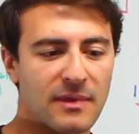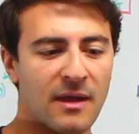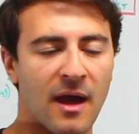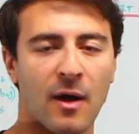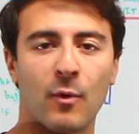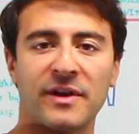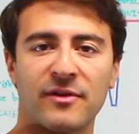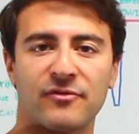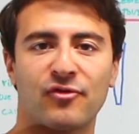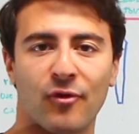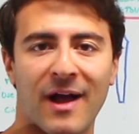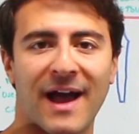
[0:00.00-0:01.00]
when you're
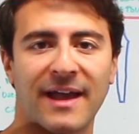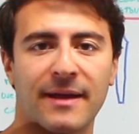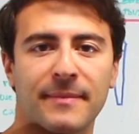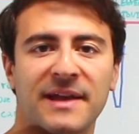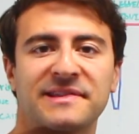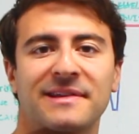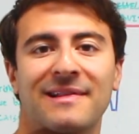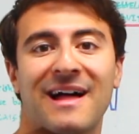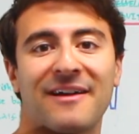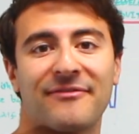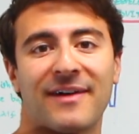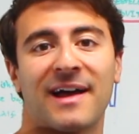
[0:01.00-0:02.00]
dry, it makes it a
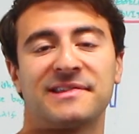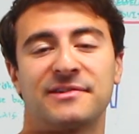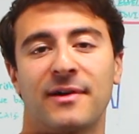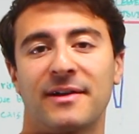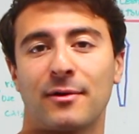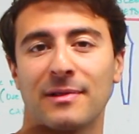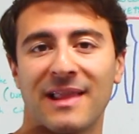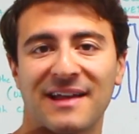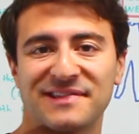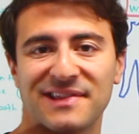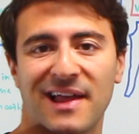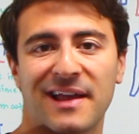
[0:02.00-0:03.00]
lot faster and you're
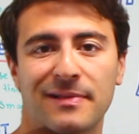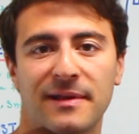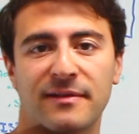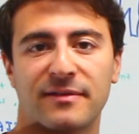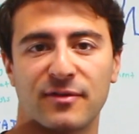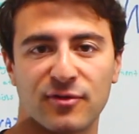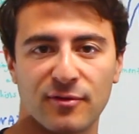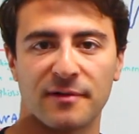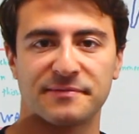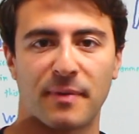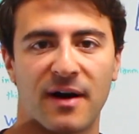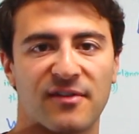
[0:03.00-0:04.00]
less likely to do
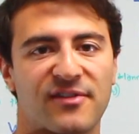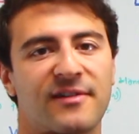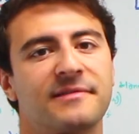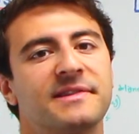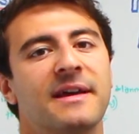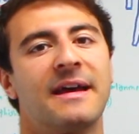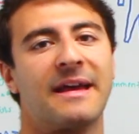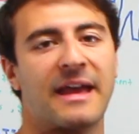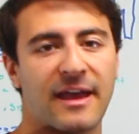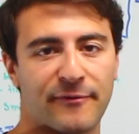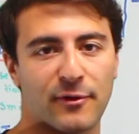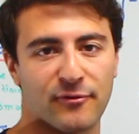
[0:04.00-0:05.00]
those punctures
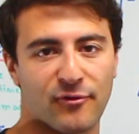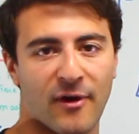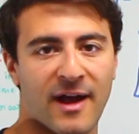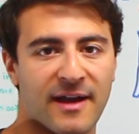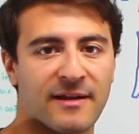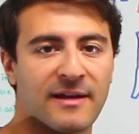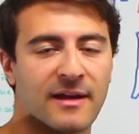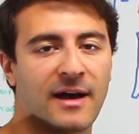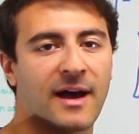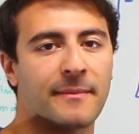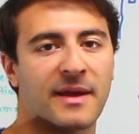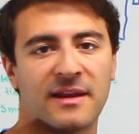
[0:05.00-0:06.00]
if you're dry,
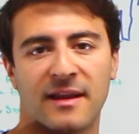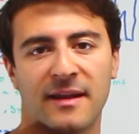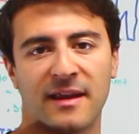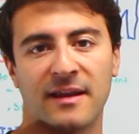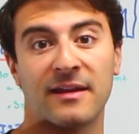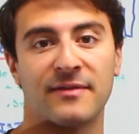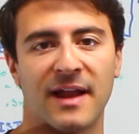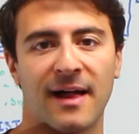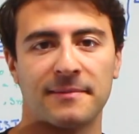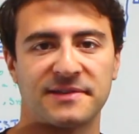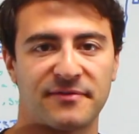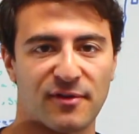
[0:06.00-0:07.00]
and it even
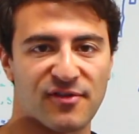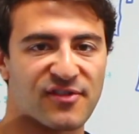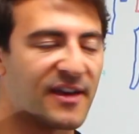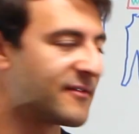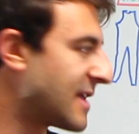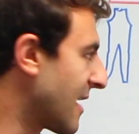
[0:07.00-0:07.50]
helps if you're shaved